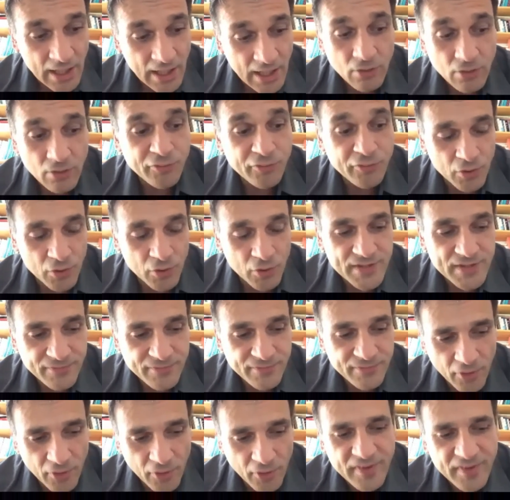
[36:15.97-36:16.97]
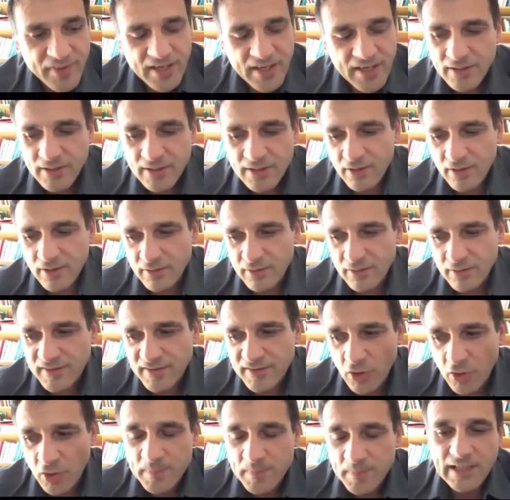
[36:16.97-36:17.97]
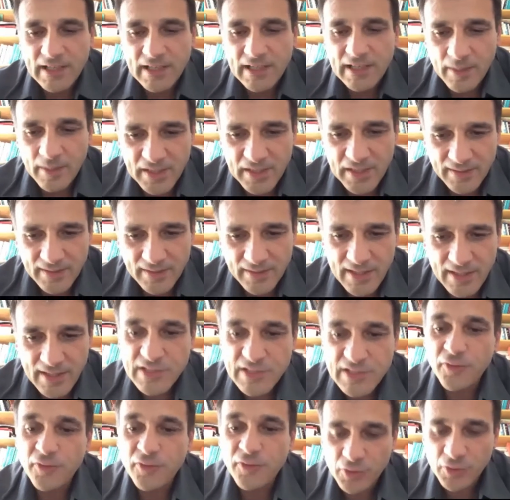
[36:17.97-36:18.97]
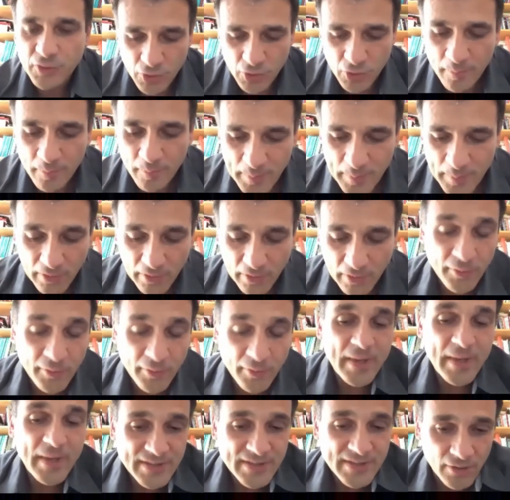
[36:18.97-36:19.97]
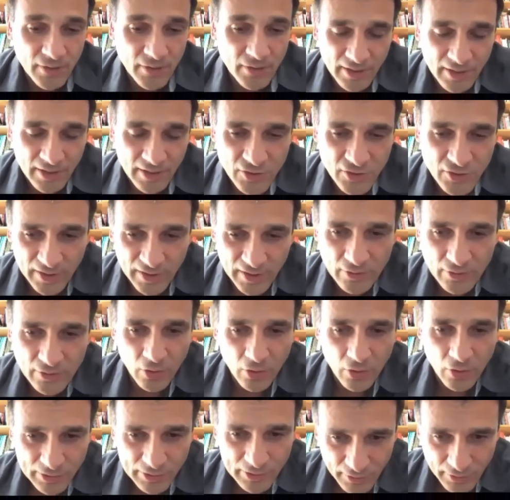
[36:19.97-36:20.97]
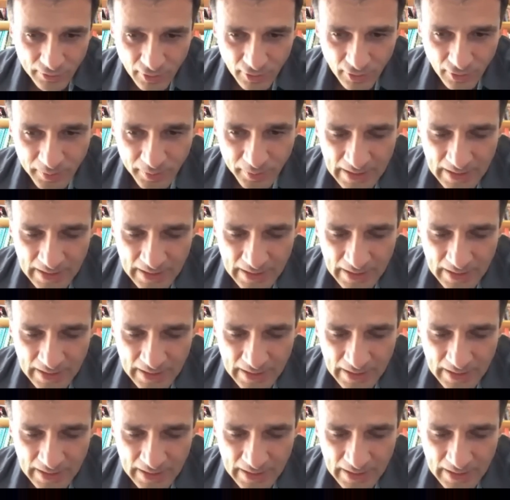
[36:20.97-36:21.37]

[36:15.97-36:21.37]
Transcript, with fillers: And of course, from there, the Ospedale della Pietà is for some people the best orchestra in all Europe.